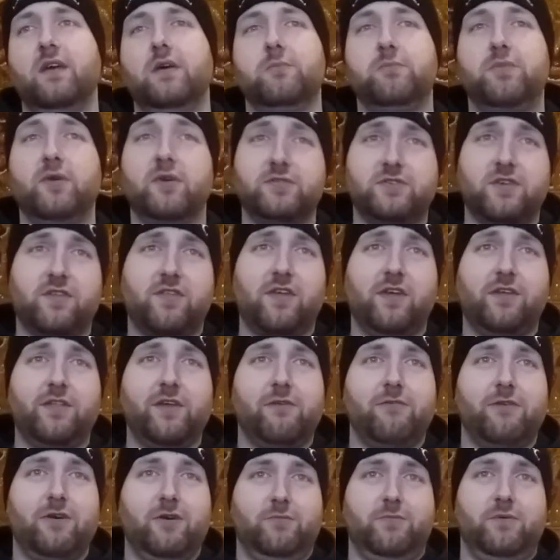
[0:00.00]
Purchasing
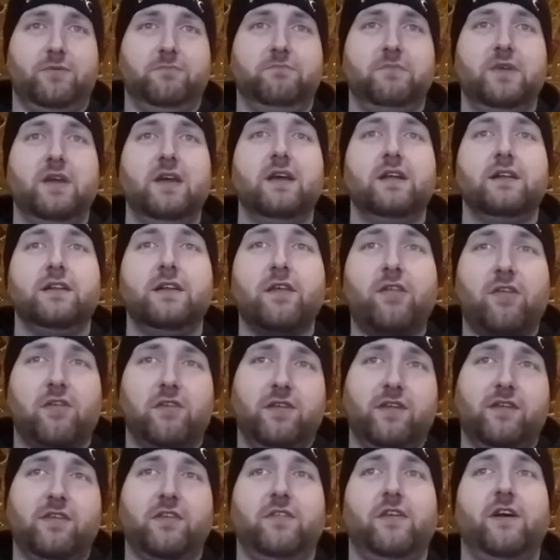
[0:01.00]
their album,
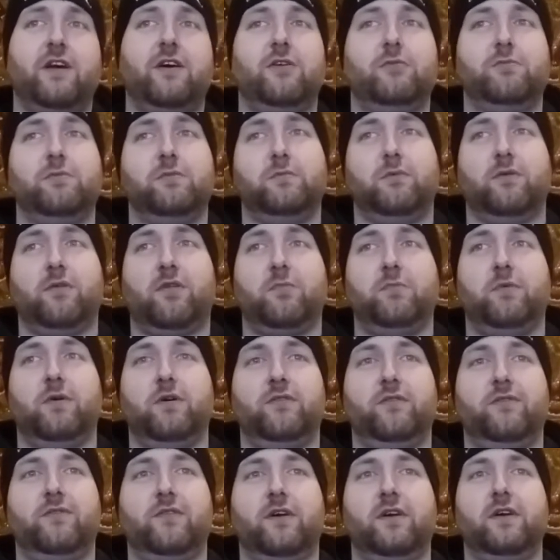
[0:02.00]
listening to that album on
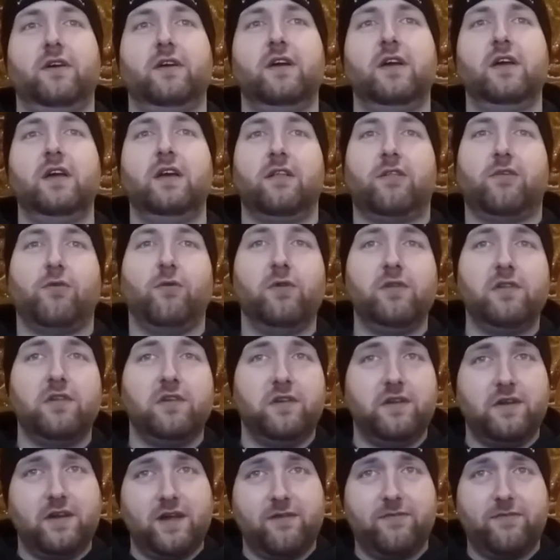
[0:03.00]
Spotify, it's all in
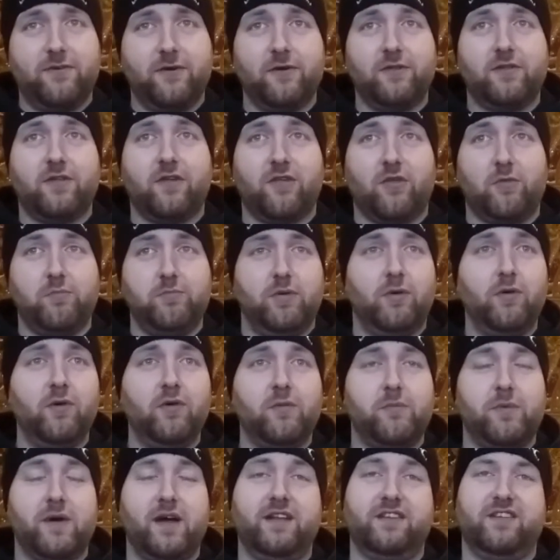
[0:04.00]
an effort to support
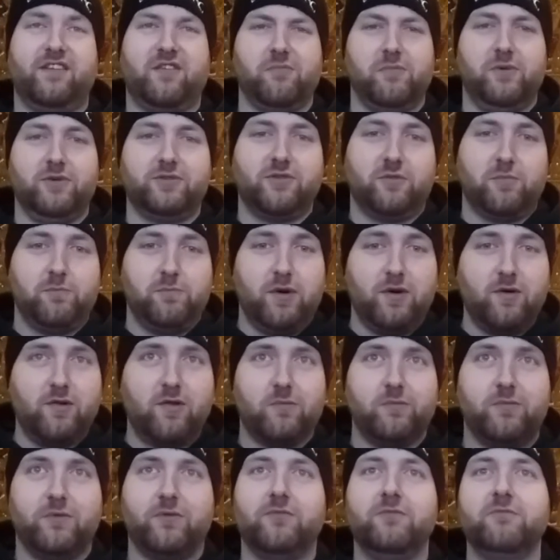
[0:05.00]
the band as much as
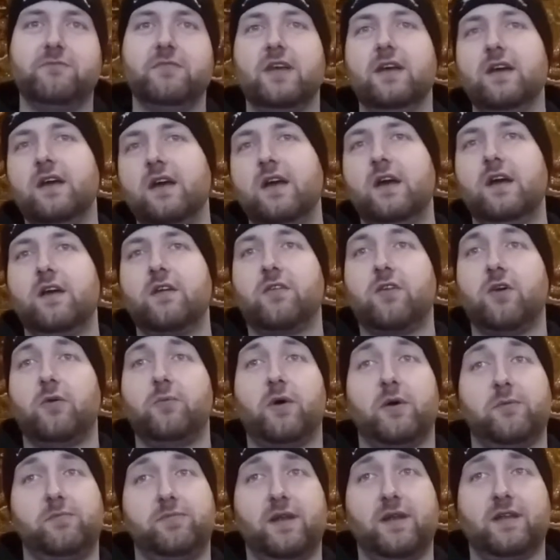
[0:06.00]
possible. So
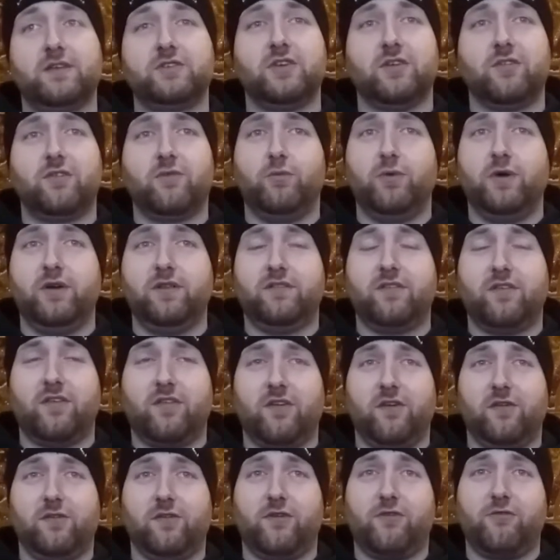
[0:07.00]
by pledging to
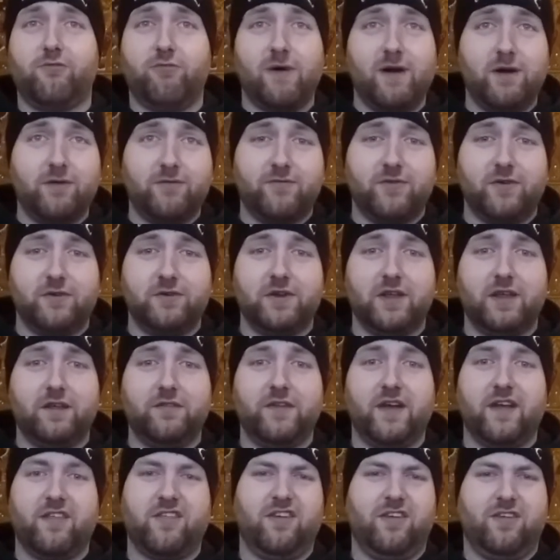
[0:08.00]
Wintersun's crowdfunding,
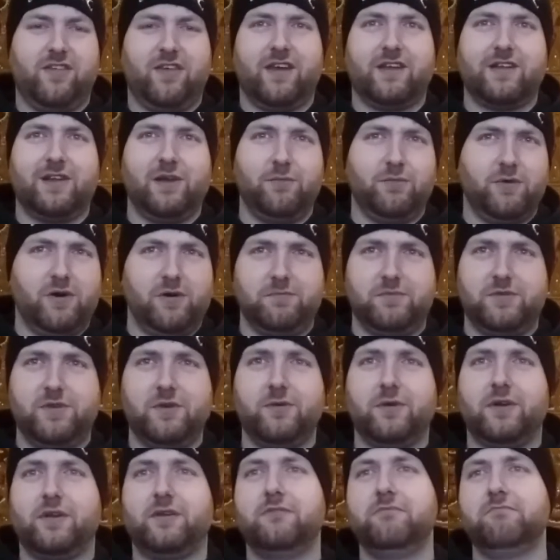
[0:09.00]
that's exactly what I'm
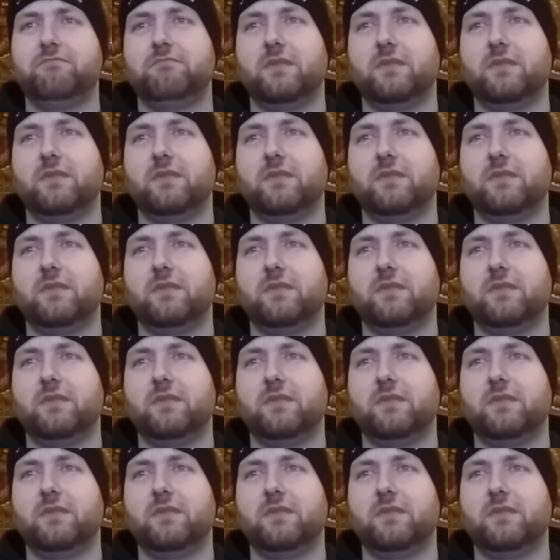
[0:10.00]
doing.